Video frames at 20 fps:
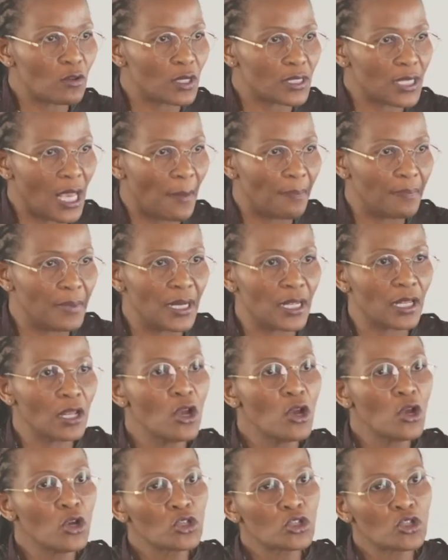was happening.
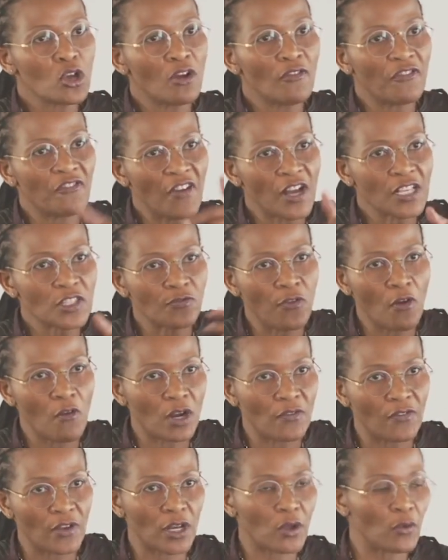So fast
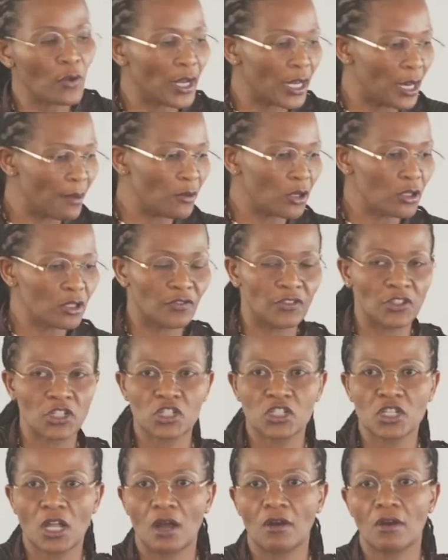forward very quickly, I'm going to
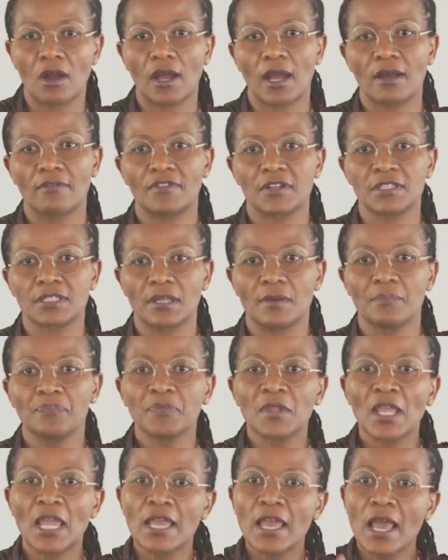finish now, uh, Fazla.
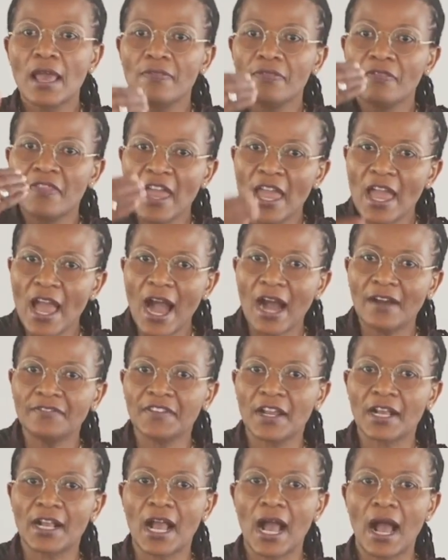
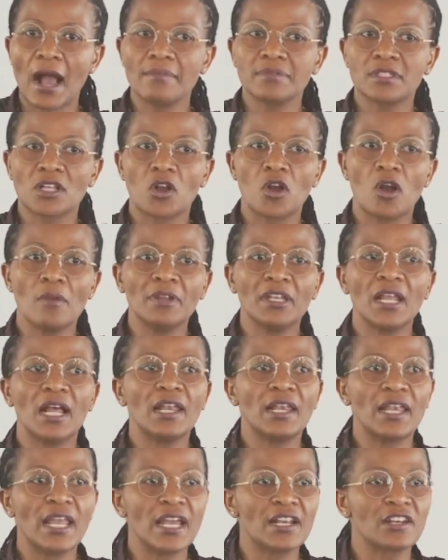Thereafter comes the
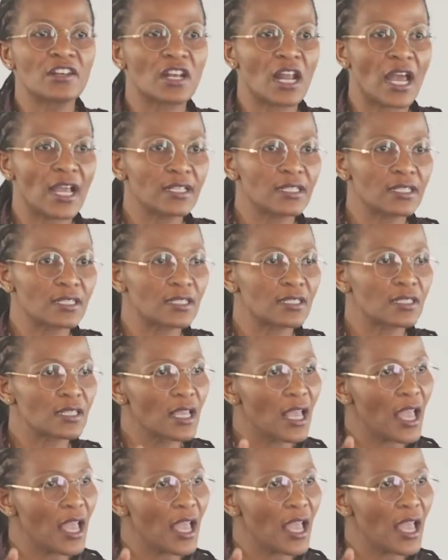Communal Land Rights